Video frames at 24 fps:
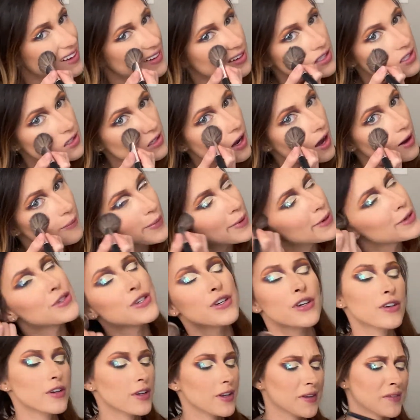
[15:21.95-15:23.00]
not my
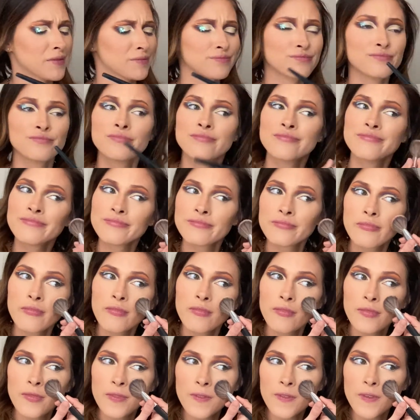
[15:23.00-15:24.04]
journey.
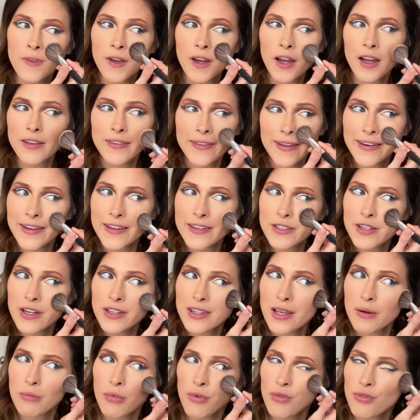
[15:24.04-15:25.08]
I thought I tried
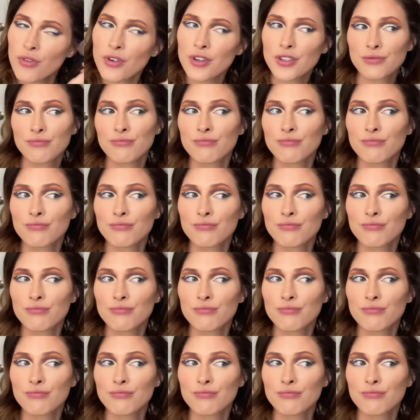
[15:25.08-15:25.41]
that before.